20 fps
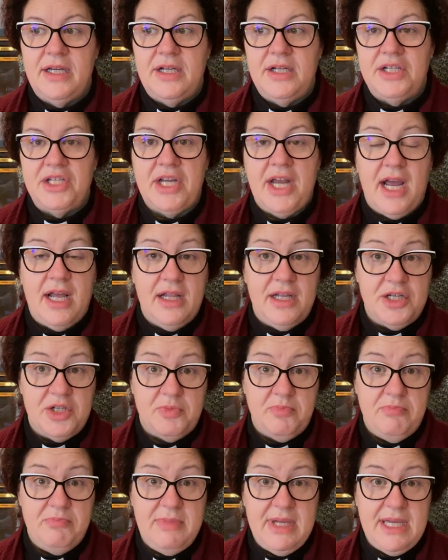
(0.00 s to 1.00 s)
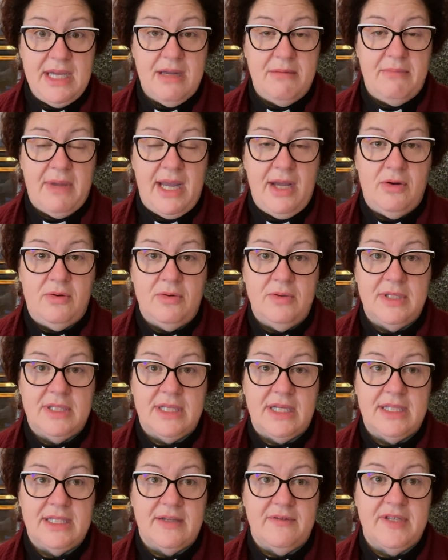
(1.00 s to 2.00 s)
challenge me and my own
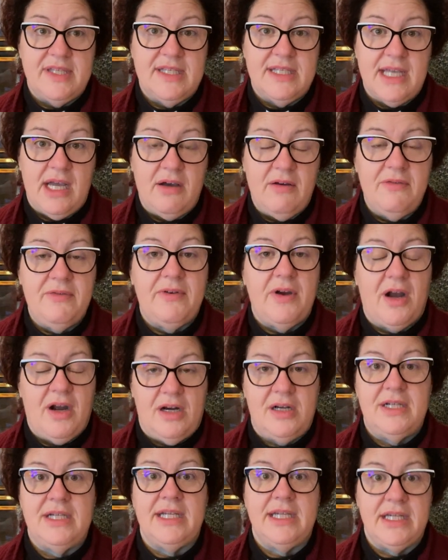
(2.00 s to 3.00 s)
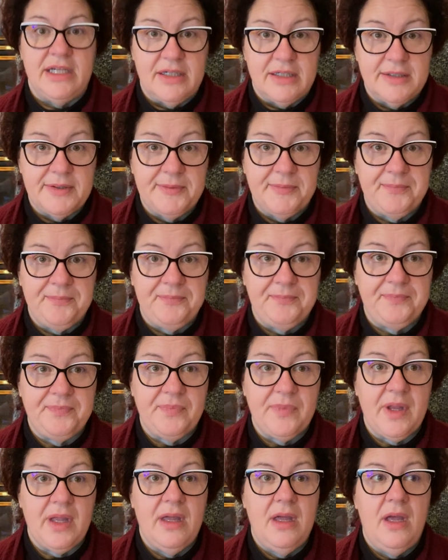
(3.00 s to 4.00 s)
sense of self hard to hear.
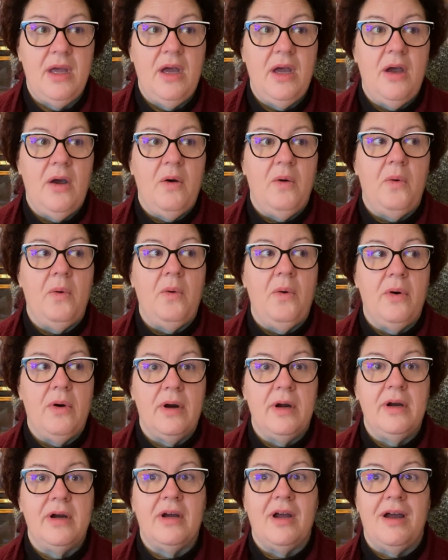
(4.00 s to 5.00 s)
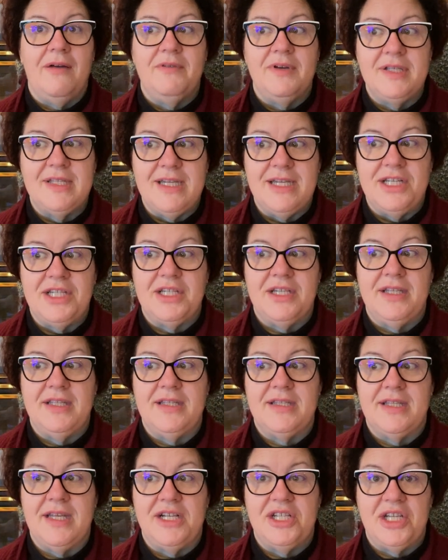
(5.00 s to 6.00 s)
Or
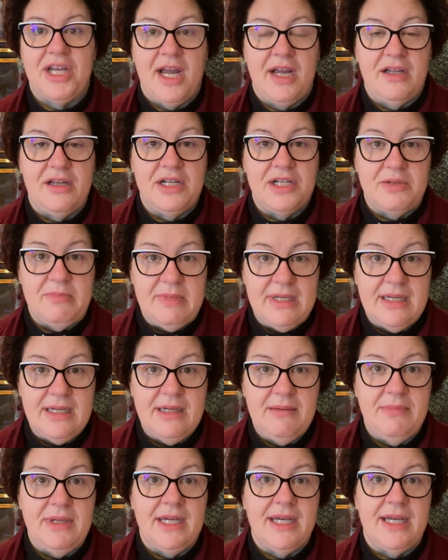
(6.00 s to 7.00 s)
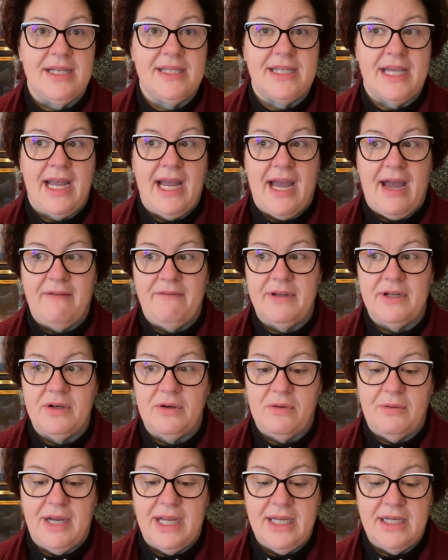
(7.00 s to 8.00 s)
conversations that challenge me because I haven't
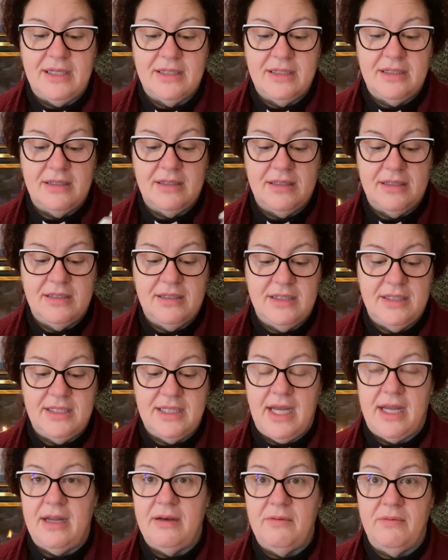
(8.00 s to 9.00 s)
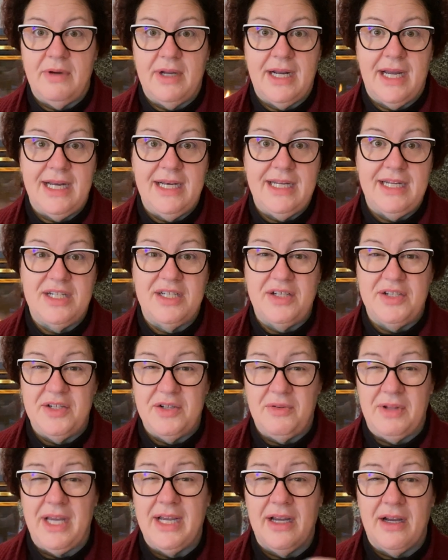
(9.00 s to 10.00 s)
quite done what I need to do,
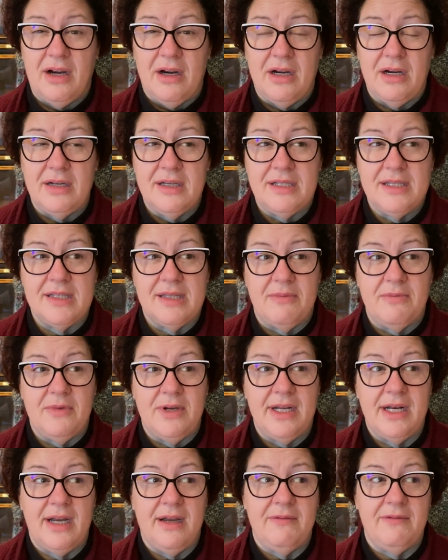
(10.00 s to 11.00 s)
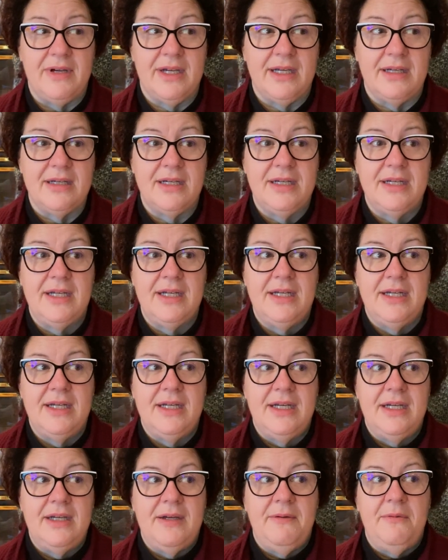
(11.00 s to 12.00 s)
like are somewhat of a,
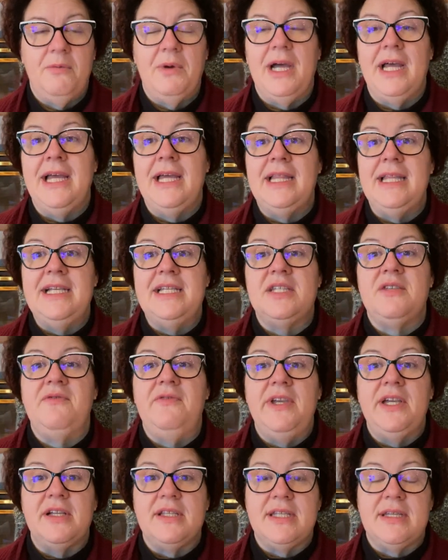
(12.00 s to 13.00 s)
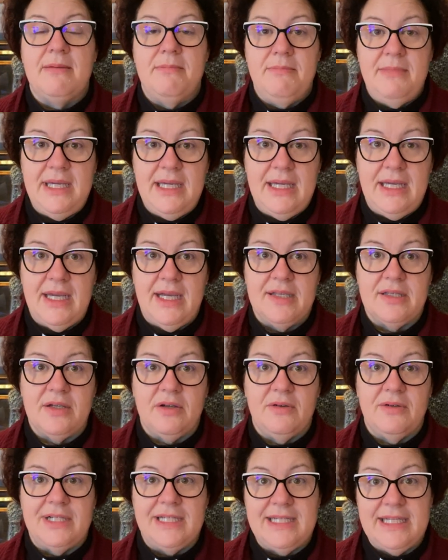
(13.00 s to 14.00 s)
well, at least feel to me as a
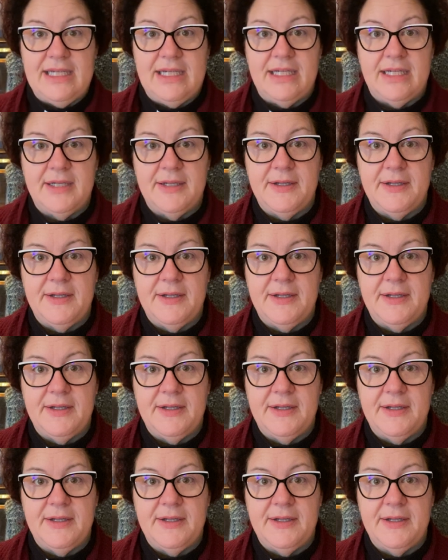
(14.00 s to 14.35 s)
critique.